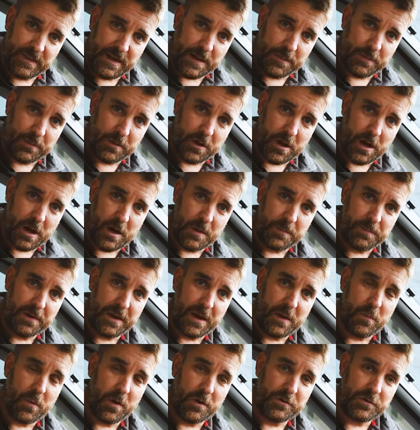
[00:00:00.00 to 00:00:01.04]
the Apple
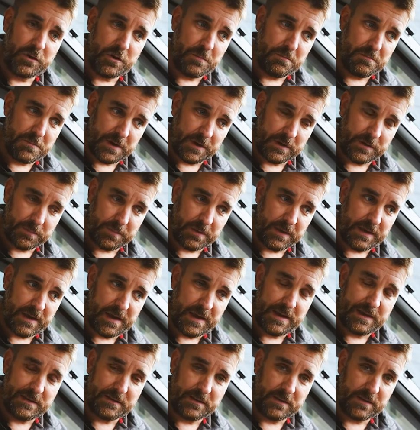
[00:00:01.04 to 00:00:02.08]
CarPlay one, you must plug
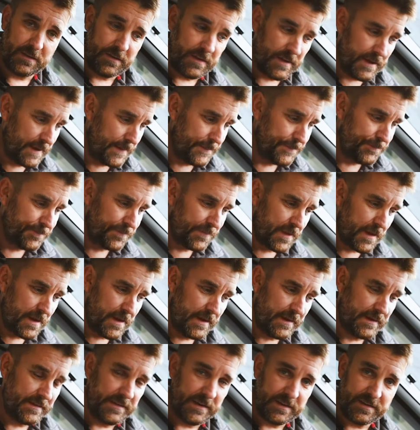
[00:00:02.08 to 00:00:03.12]
it into the
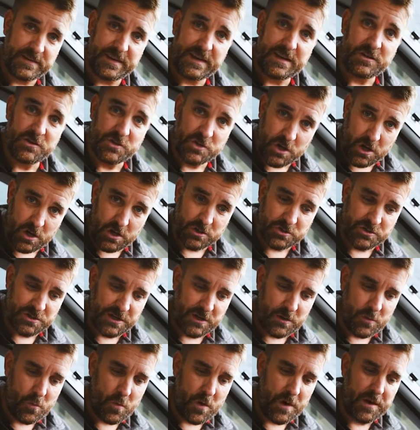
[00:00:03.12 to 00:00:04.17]
existing
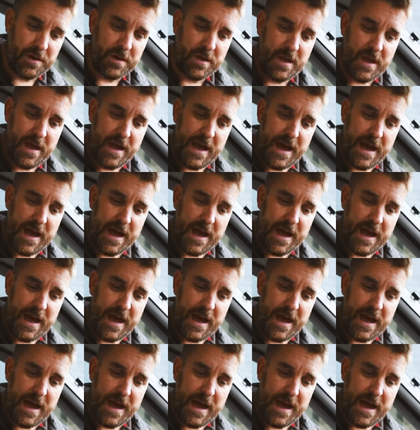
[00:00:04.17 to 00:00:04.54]
charging one.